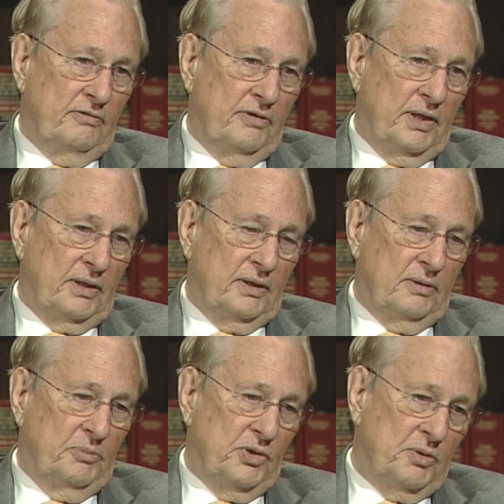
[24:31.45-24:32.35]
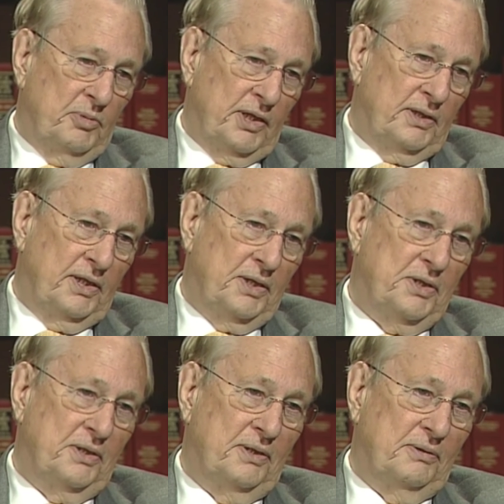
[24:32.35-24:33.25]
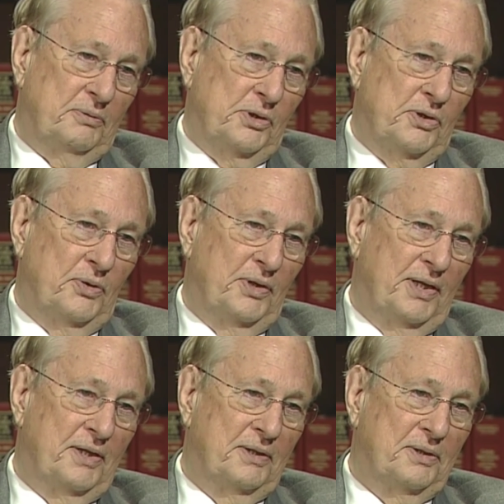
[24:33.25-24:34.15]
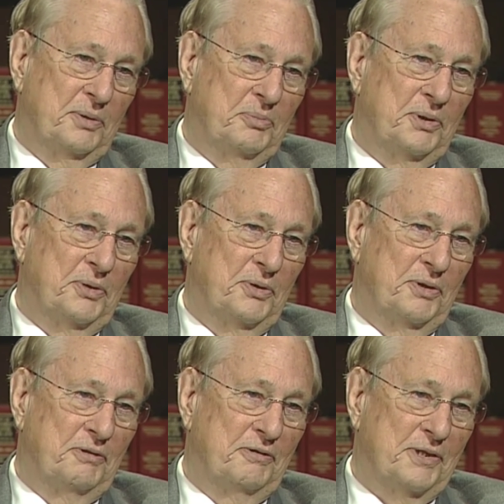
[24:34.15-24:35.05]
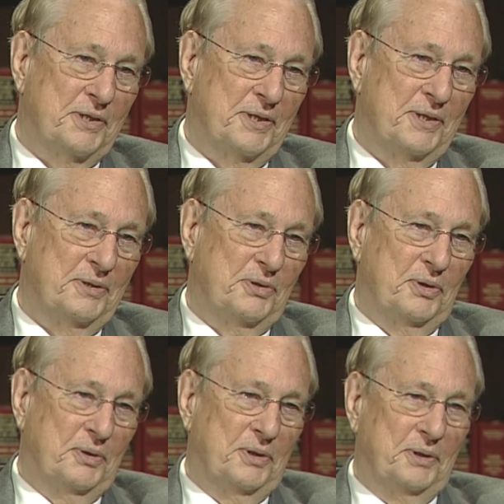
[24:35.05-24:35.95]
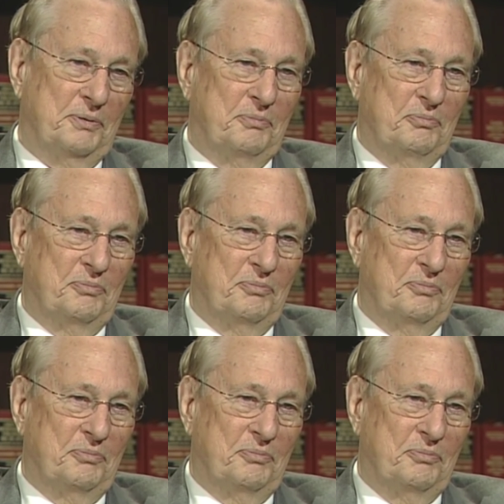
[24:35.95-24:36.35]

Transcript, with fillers: In fact, uh, most of my collection was donated to Purdue University, so there